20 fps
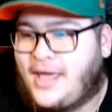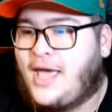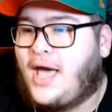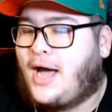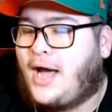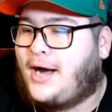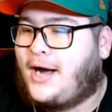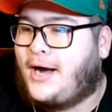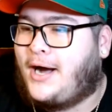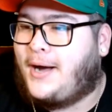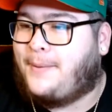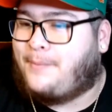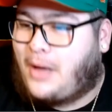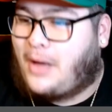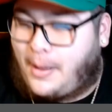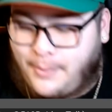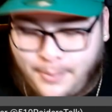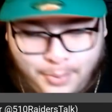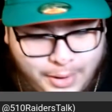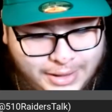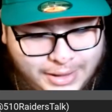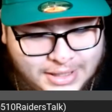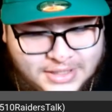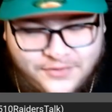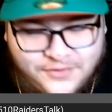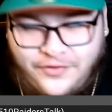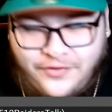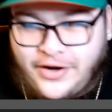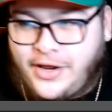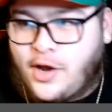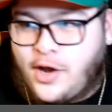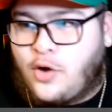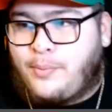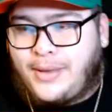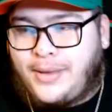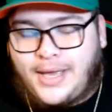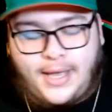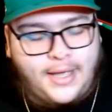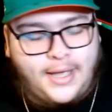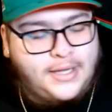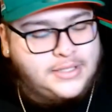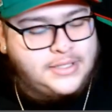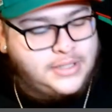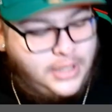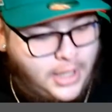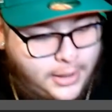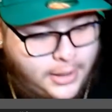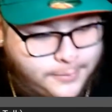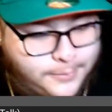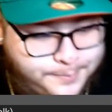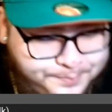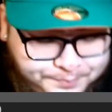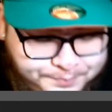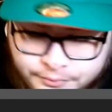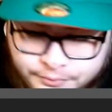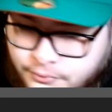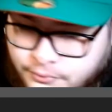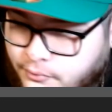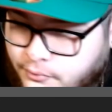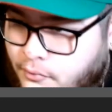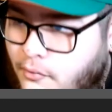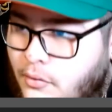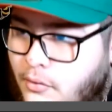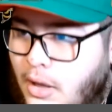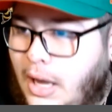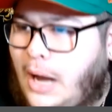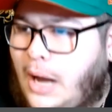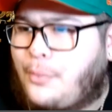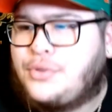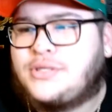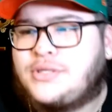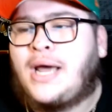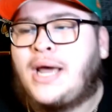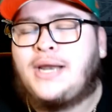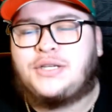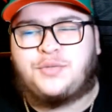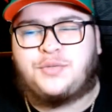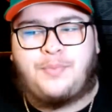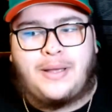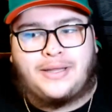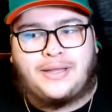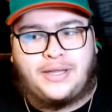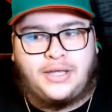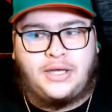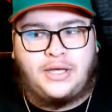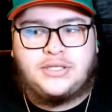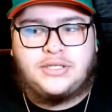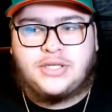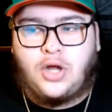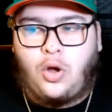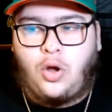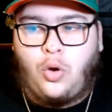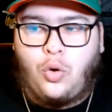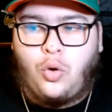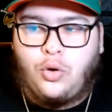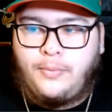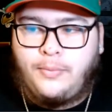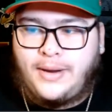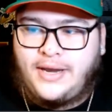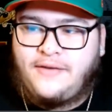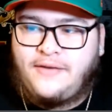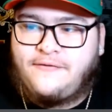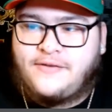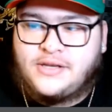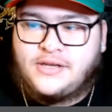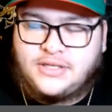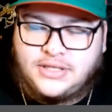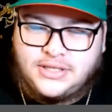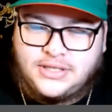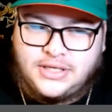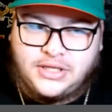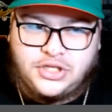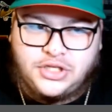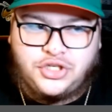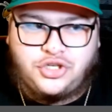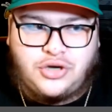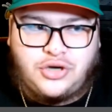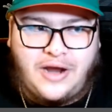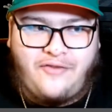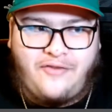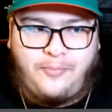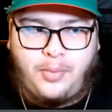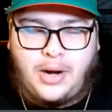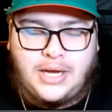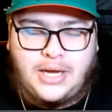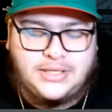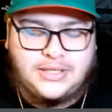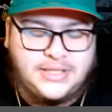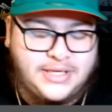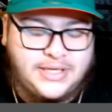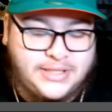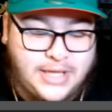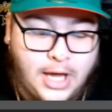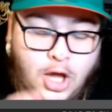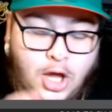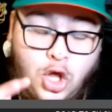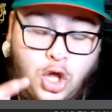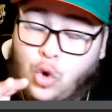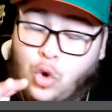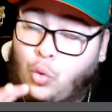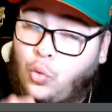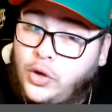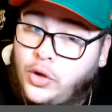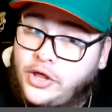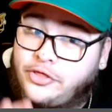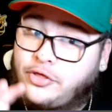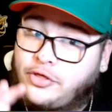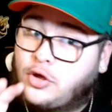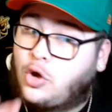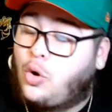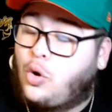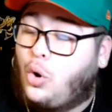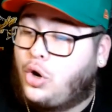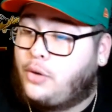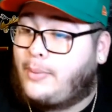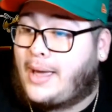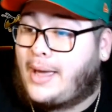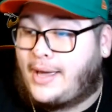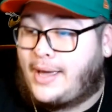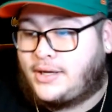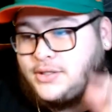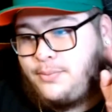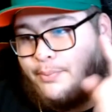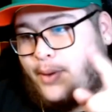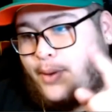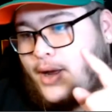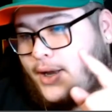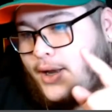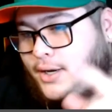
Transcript: I'm bringing this video because, look, I was not expecting us to hold many visits in this draft process with cornerbacks, but